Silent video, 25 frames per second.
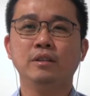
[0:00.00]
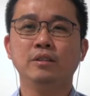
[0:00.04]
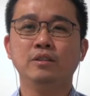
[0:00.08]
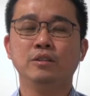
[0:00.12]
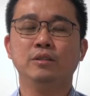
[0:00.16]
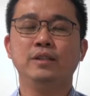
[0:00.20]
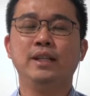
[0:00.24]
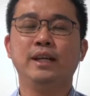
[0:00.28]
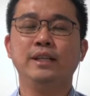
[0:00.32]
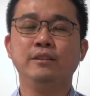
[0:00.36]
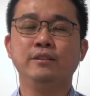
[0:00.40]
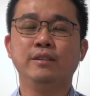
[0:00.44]

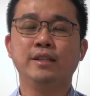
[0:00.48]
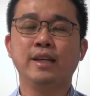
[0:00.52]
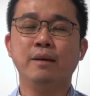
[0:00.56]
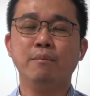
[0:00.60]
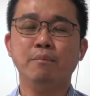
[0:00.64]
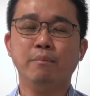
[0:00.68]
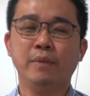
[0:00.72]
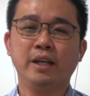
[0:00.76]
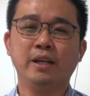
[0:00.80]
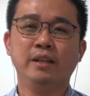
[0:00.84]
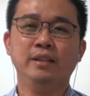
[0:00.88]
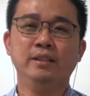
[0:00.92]
so that you
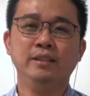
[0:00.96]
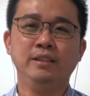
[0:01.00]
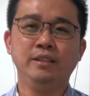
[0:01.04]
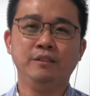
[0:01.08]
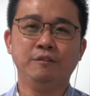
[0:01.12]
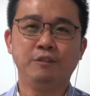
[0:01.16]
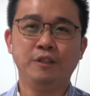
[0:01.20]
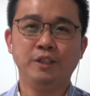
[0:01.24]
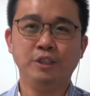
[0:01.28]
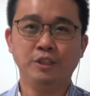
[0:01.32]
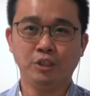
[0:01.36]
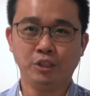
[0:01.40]
can make a
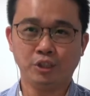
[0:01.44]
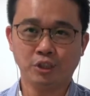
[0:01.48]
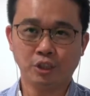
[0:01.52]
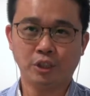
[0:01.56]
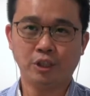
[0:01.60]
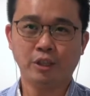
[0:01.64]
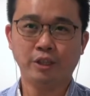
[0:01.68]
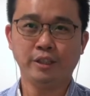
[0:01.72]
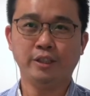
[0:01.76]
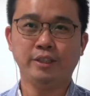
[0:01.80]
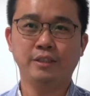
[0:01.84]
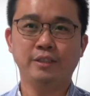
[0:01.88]
different
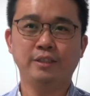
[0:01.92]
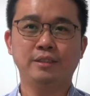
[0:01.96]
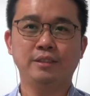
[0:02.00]
choice.